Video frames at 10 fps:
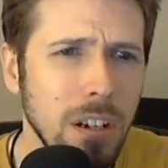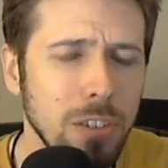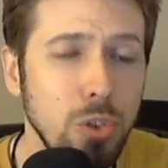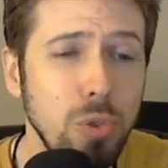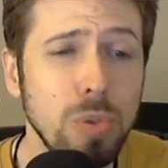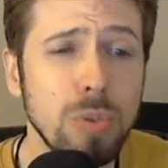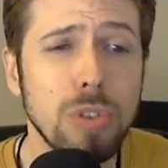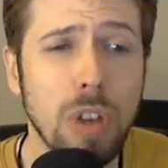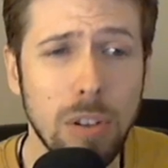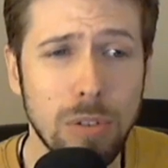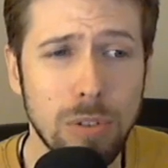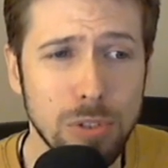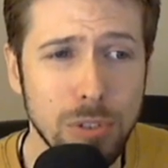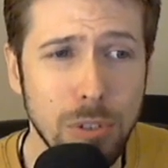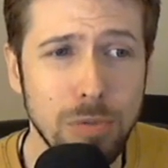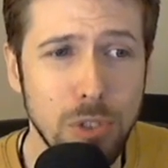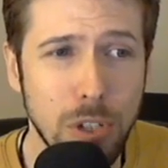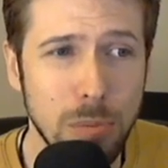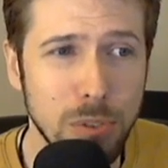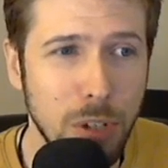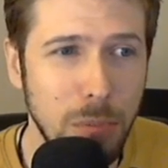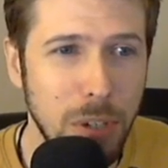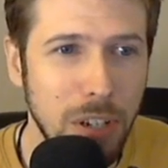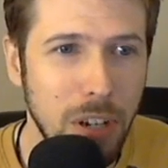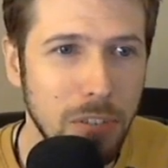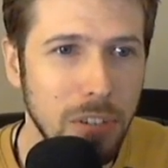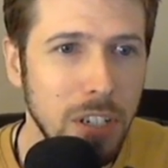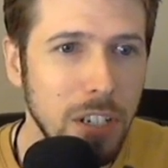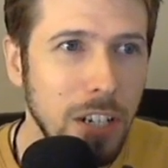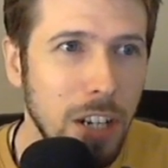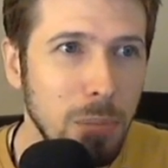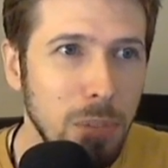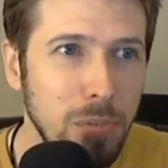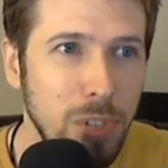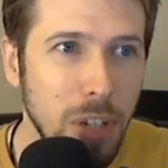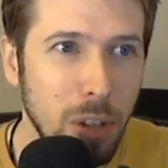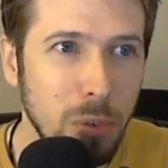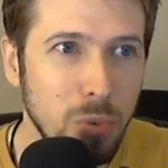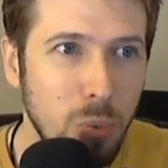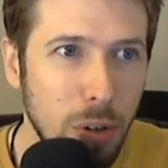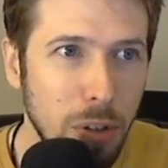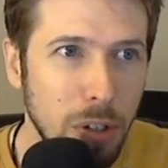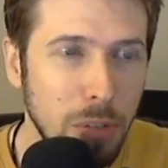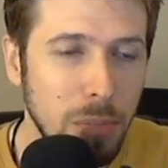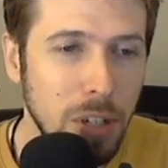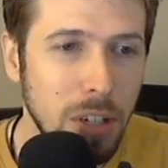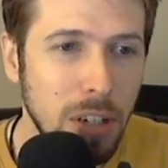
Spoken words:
2 colors of gems coming down, and I believe yellow is one of them.